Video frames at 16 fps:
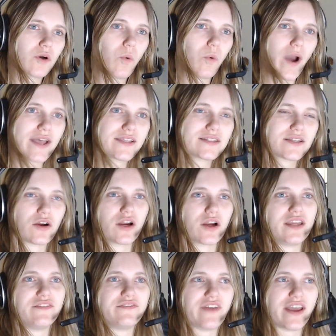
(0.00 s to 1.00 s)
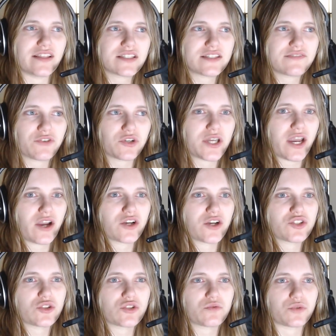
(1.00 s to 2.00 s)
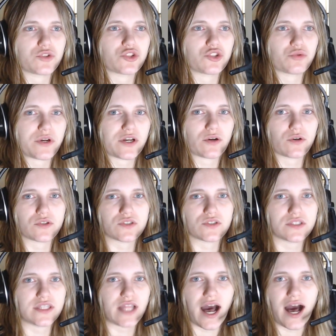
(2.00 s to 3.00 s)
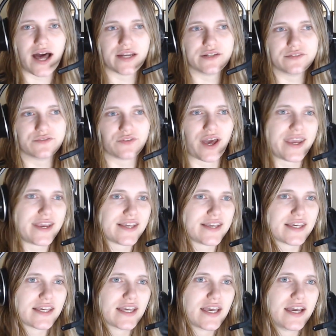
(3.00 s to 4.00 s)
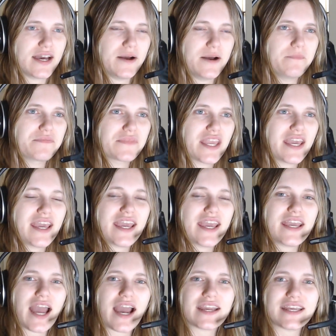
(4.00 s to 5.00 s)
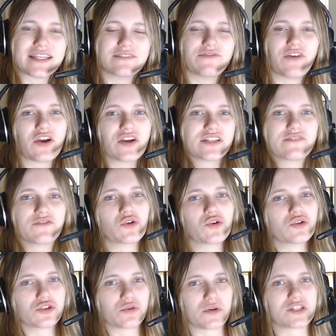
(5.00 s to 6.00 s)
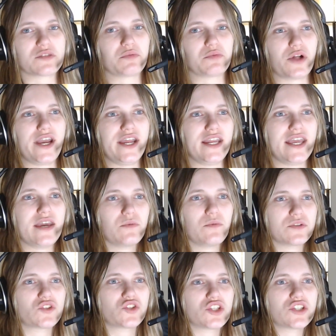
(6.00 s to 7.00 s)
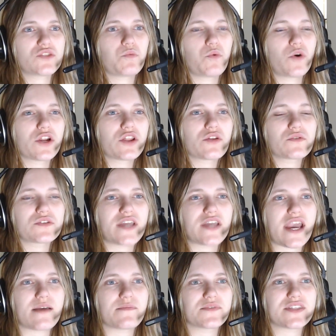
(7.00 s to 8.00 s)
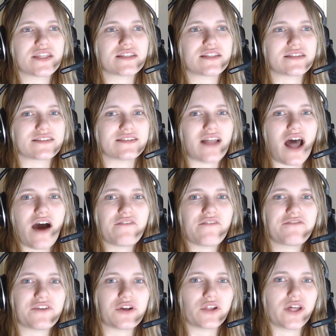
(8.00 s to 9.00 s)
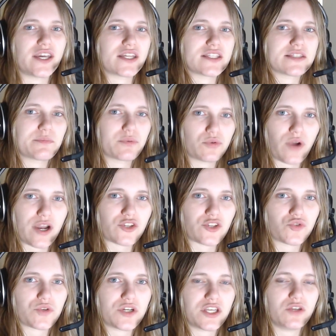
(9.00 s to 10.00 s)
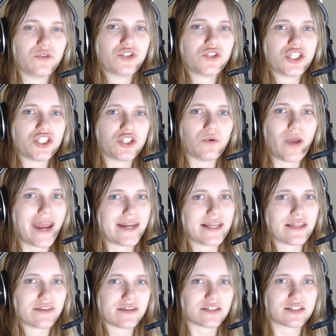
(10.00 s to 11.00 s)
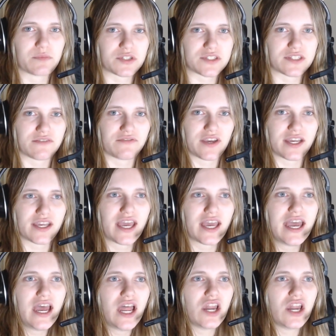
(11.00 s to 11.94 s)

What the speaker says: Quests or events for characters were triggered, not like... It's very difficult to explain. It was just one of those games that does not feel like it's pressuring you to do anything specific.